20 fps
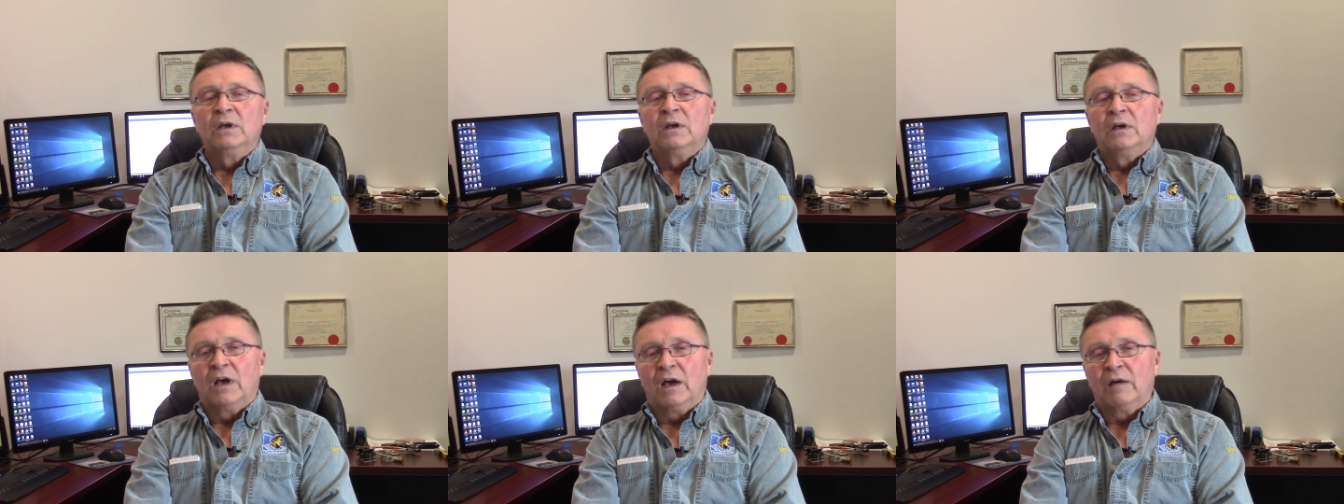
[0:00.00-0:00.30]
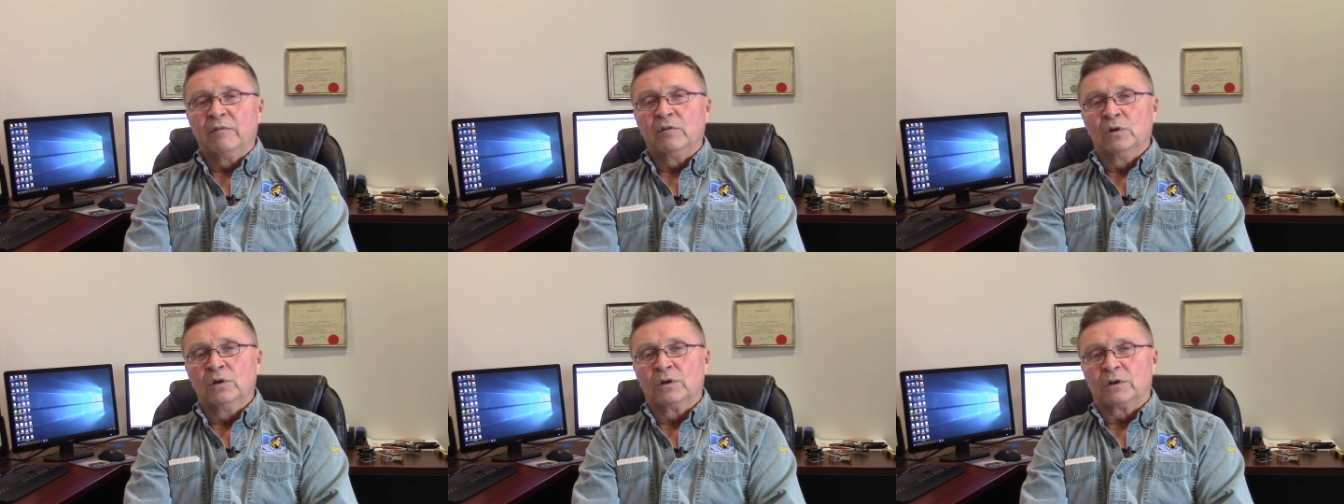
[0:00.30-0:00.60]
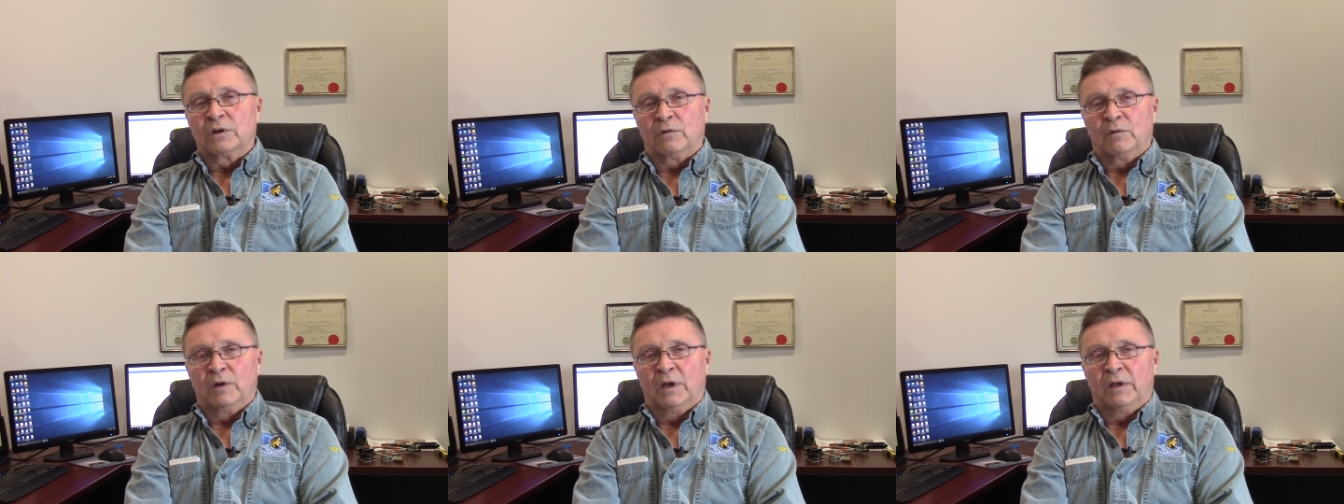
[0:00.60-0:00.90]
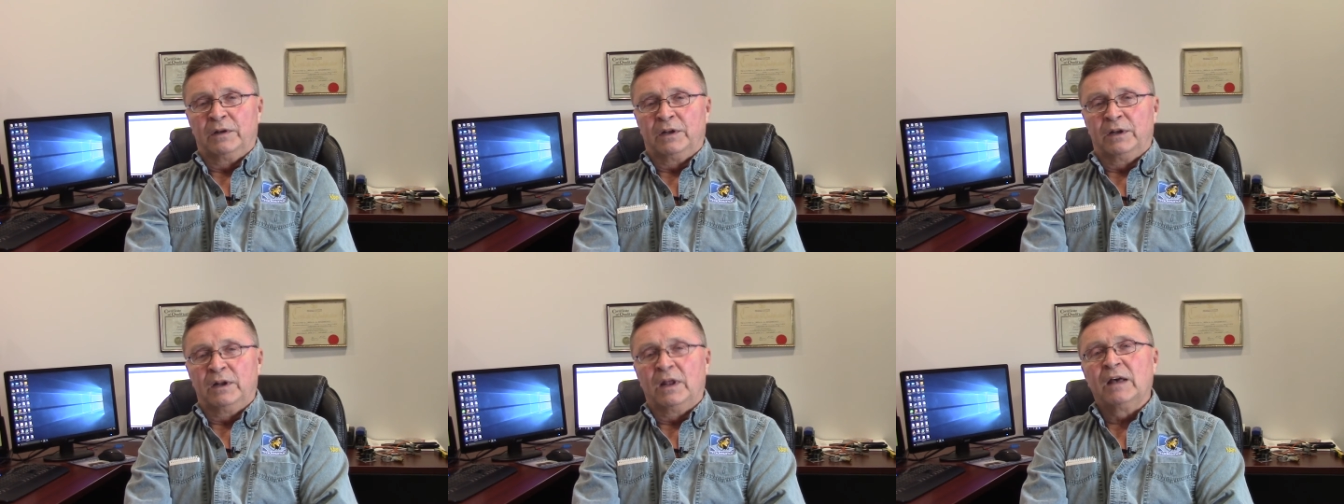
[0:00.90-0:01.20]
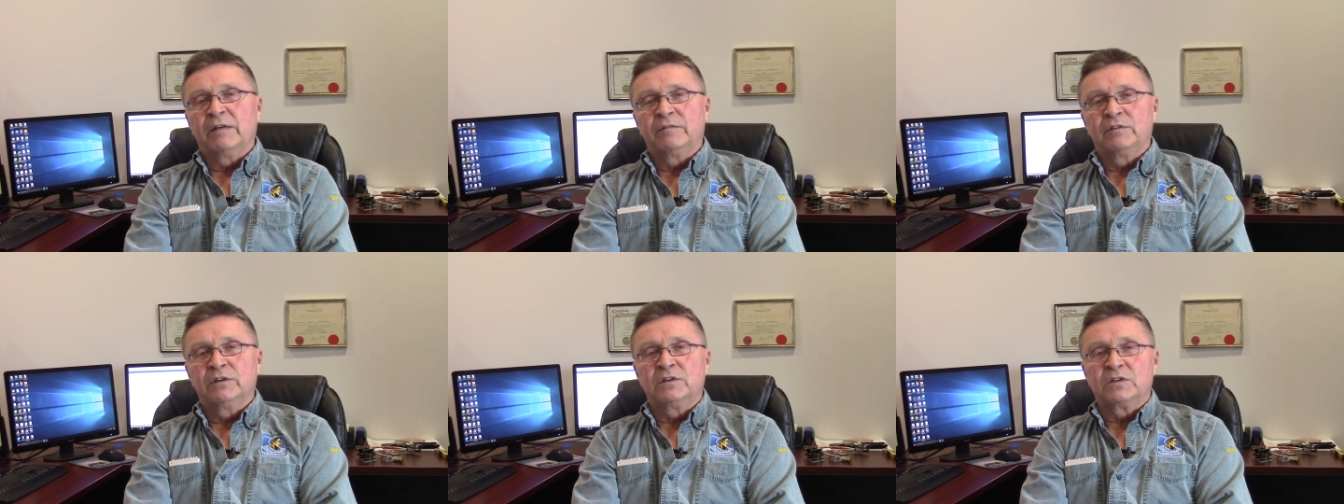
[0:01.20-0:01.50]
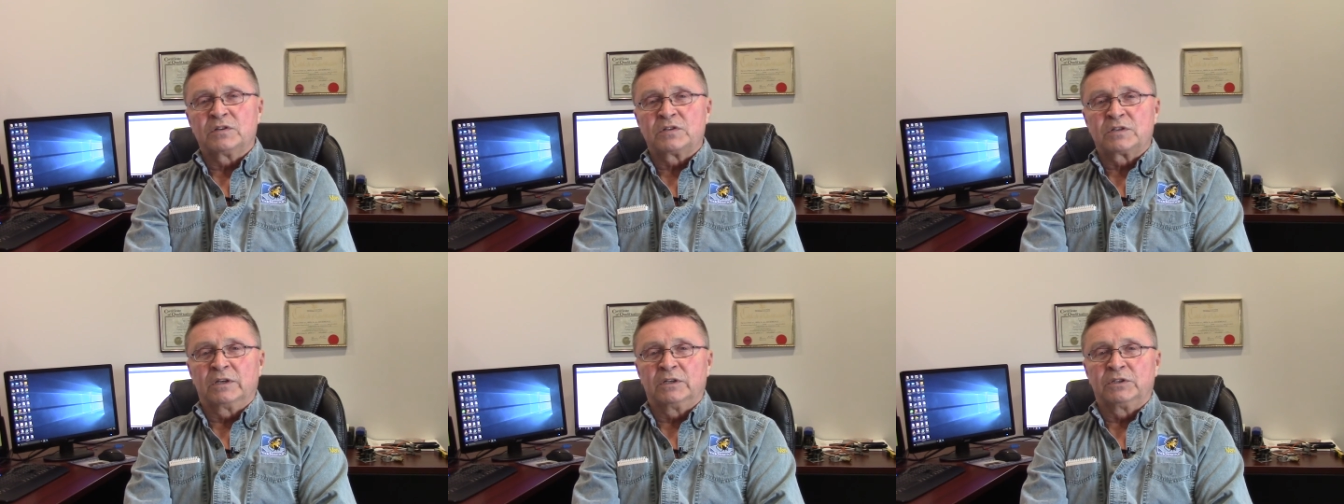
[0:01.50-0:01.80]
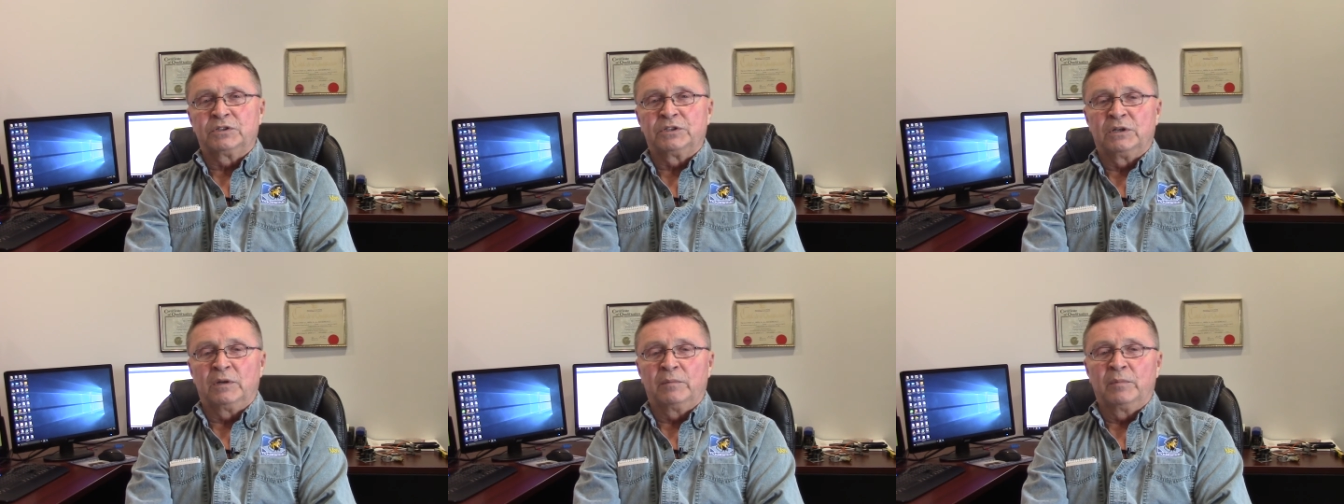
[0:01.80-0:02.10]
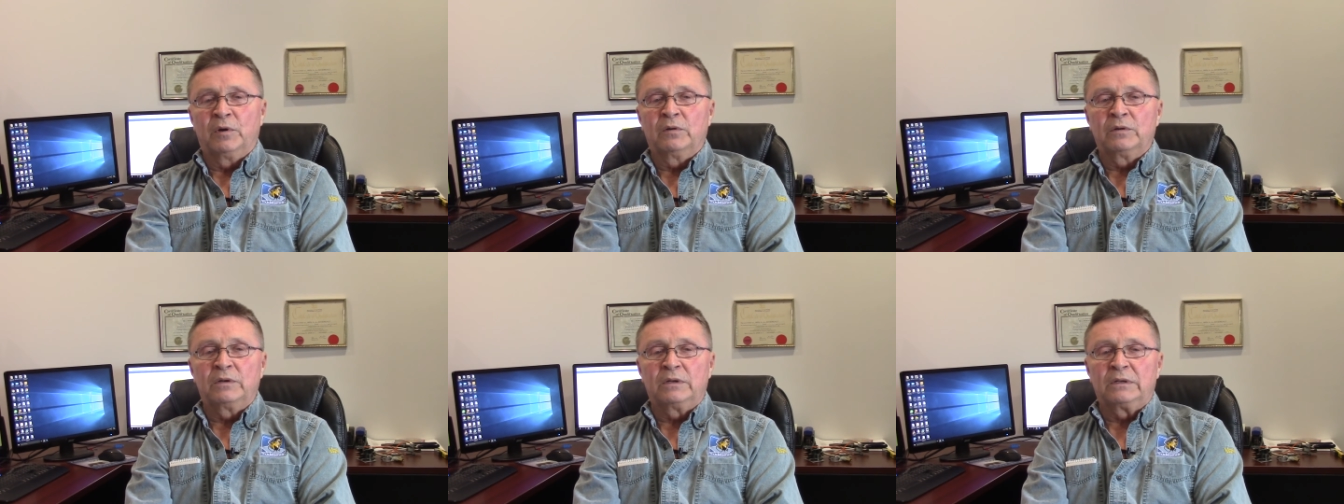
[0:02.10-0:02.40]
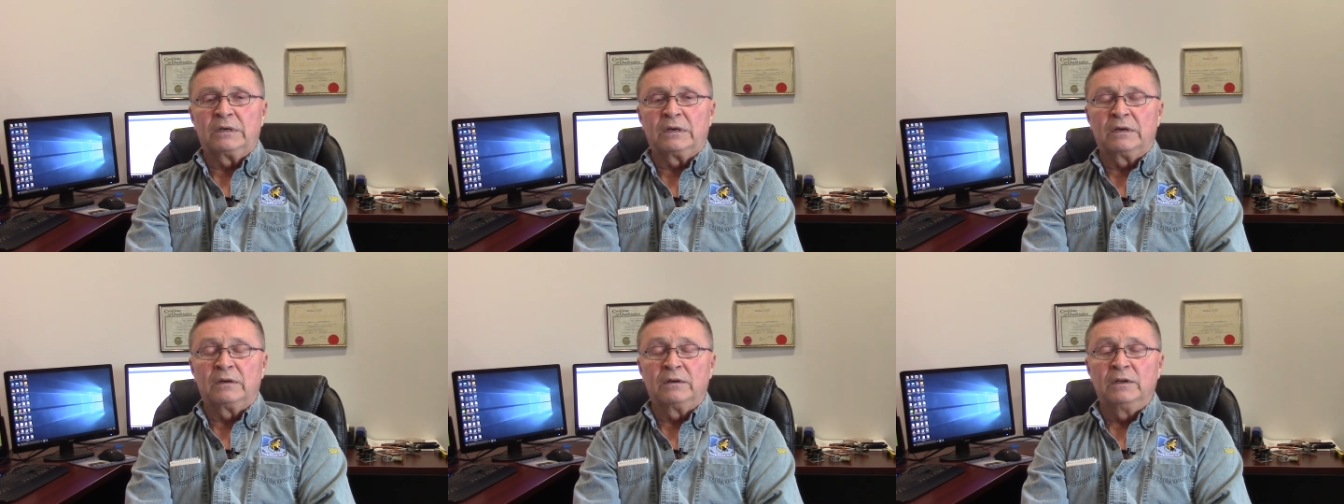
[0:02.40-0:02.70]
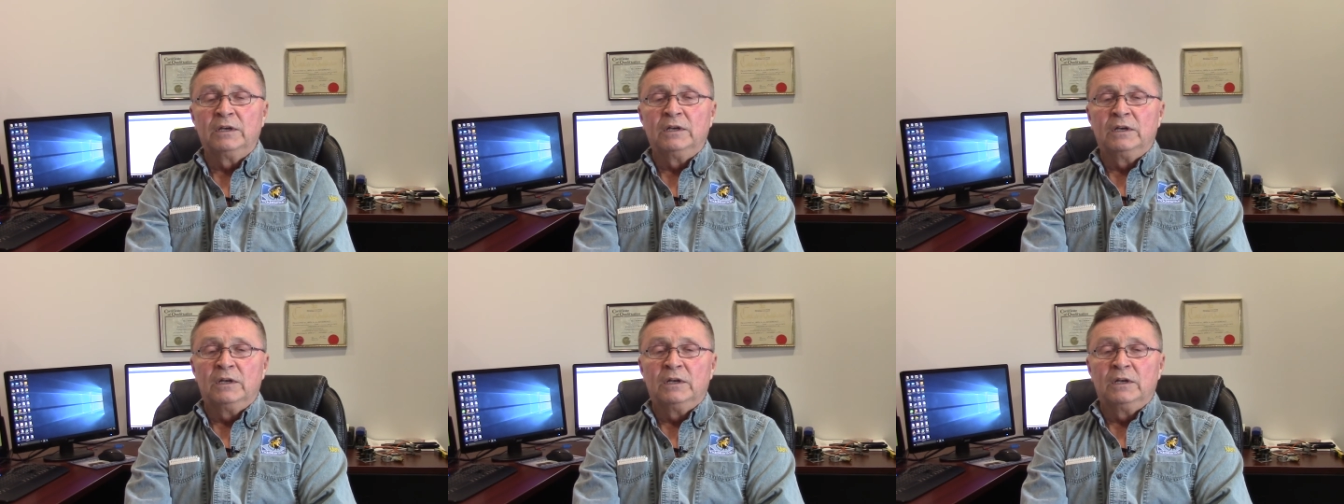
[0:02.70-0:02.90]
have a look around, and have the discussion about, uh,